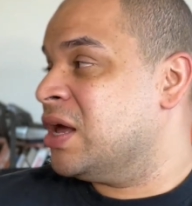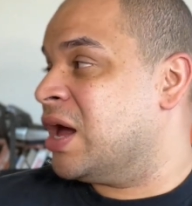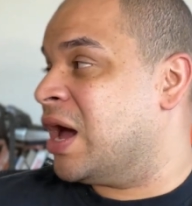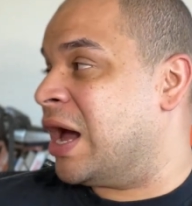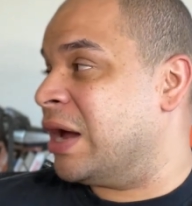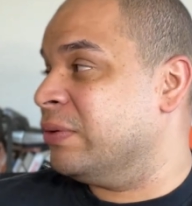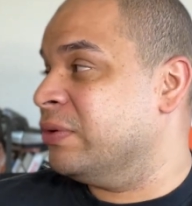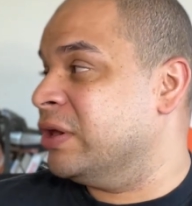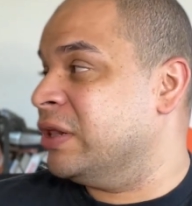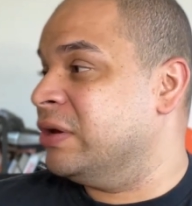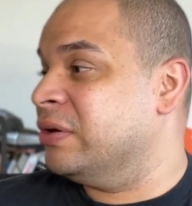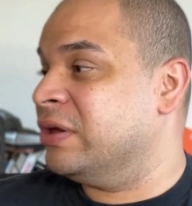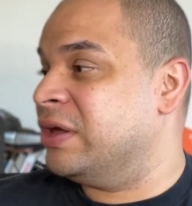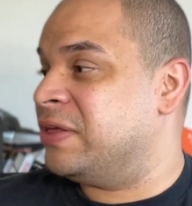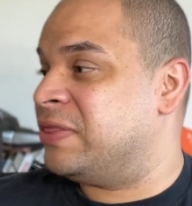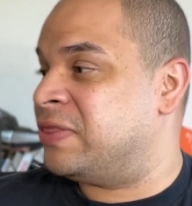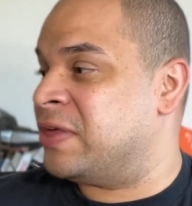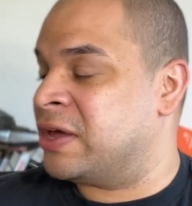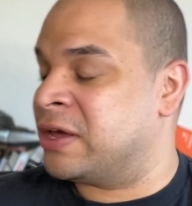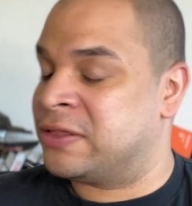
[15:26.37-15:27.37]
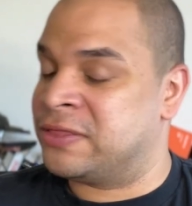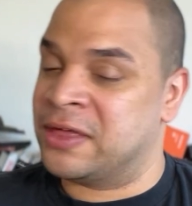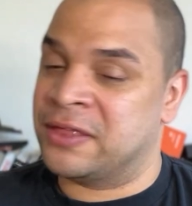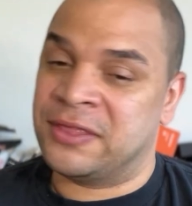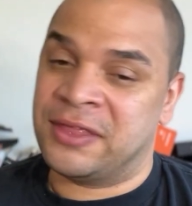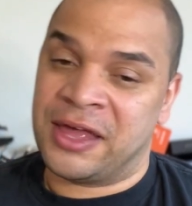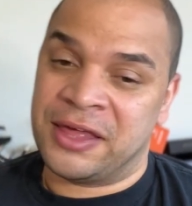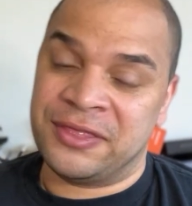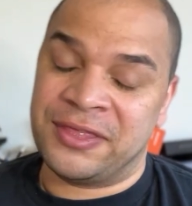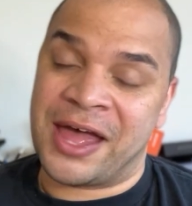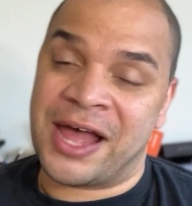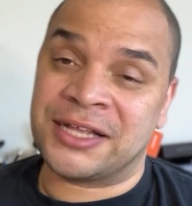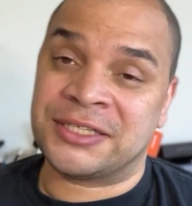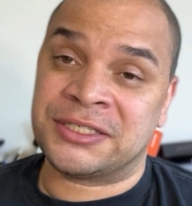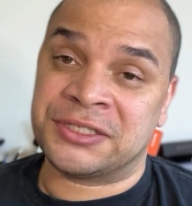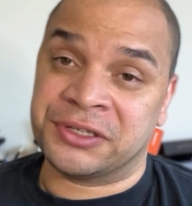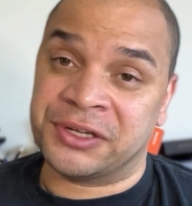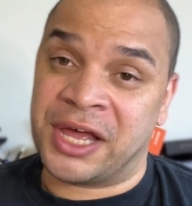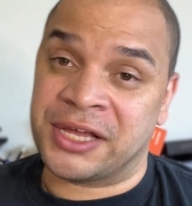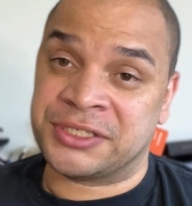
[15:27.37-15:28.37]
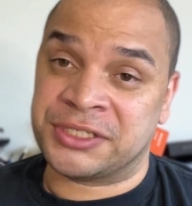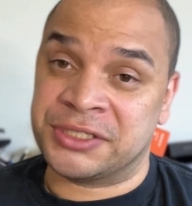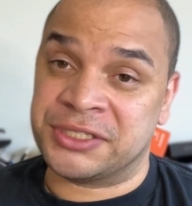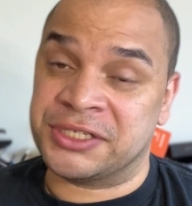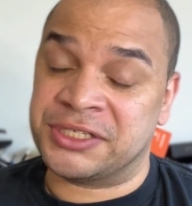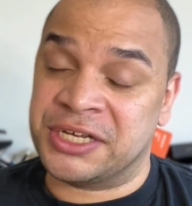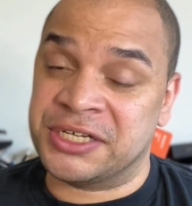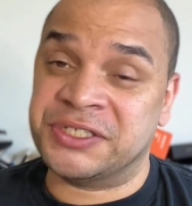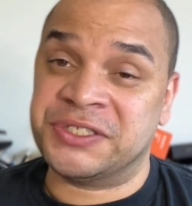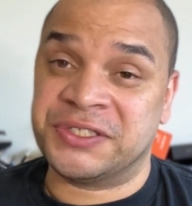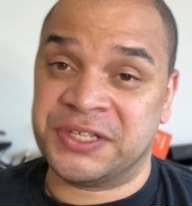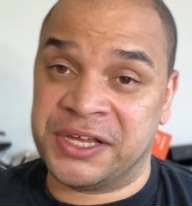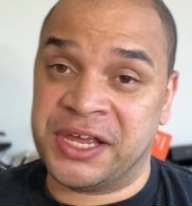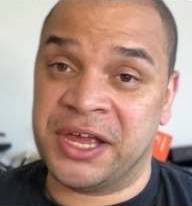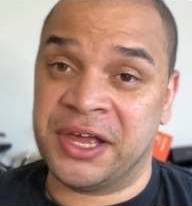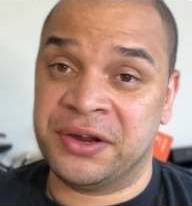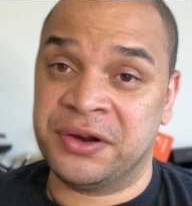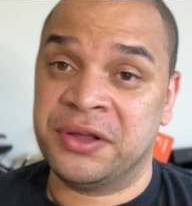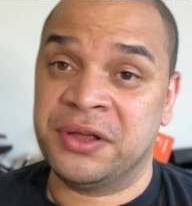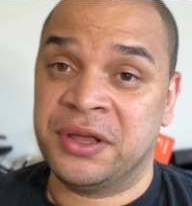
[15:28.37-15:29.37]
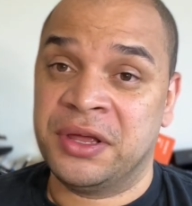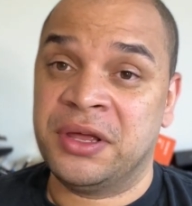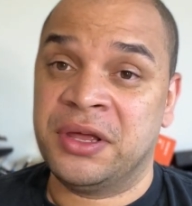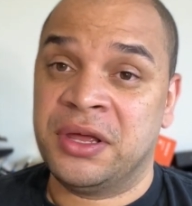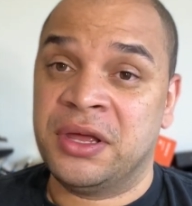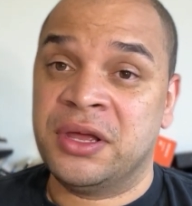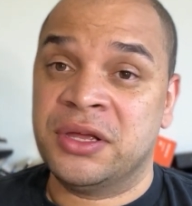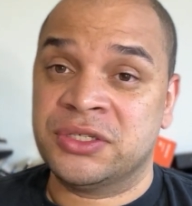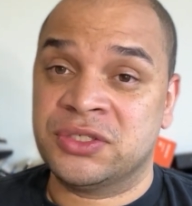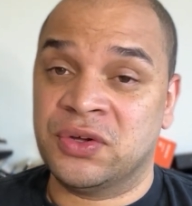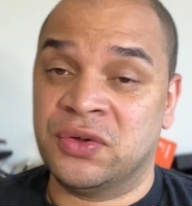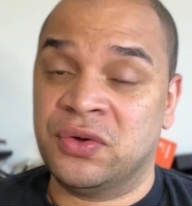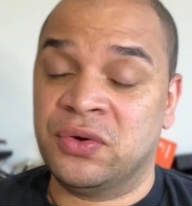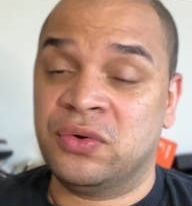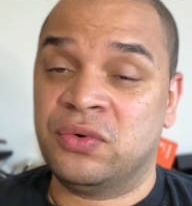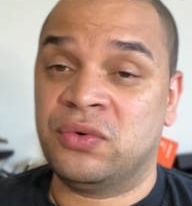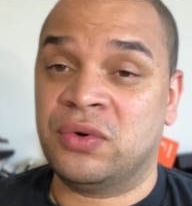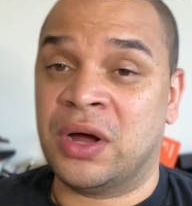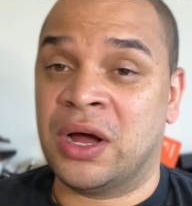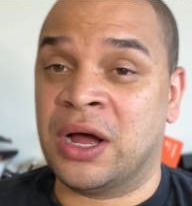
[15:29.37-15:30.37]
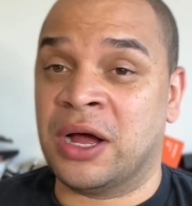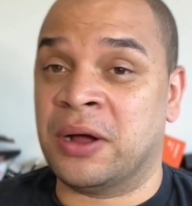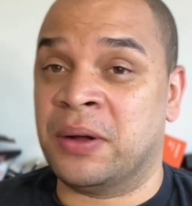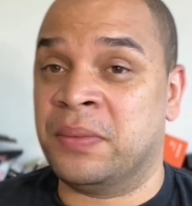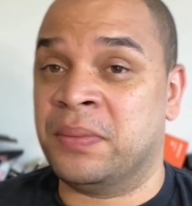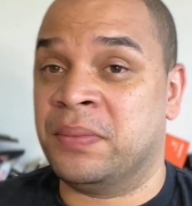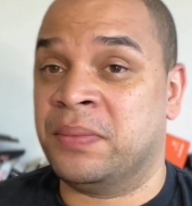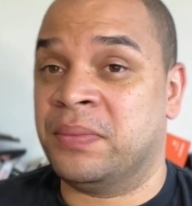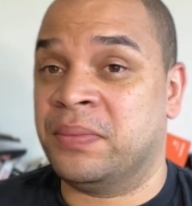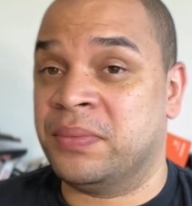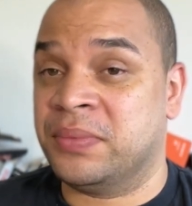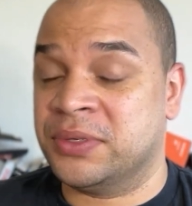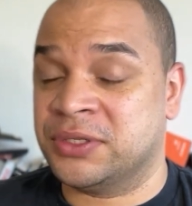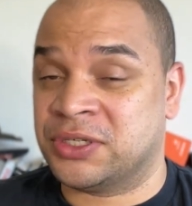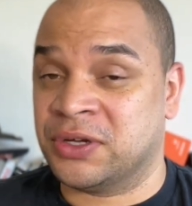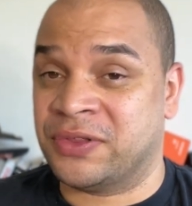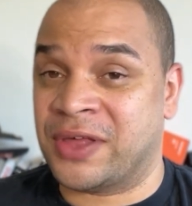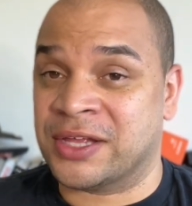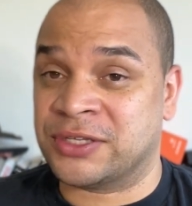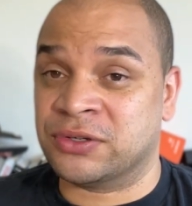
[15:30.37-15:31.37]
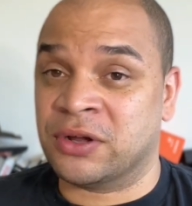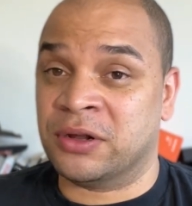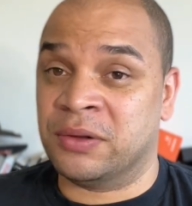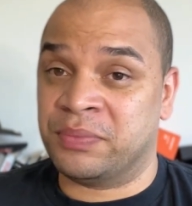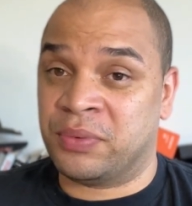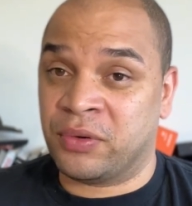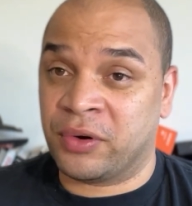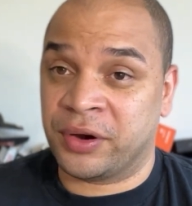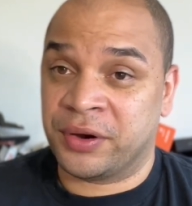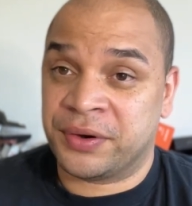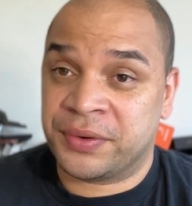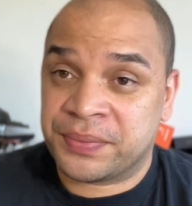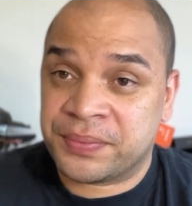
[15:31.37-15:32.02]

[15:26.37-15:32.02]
I really, really think that then that's the lesson to teach the kid. So, so that's all important.